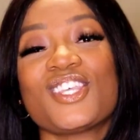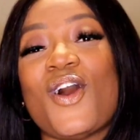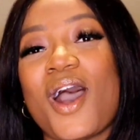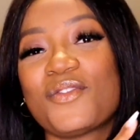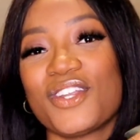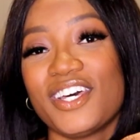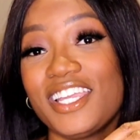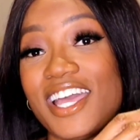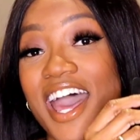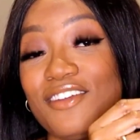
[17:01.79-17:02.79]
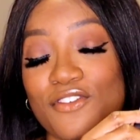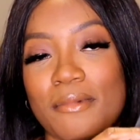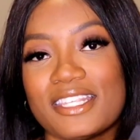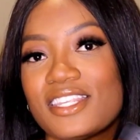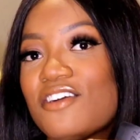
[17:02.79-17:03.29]
So I went on and got it
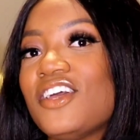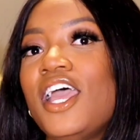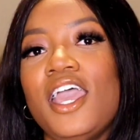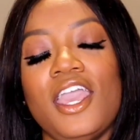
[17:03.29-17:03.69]
for myself,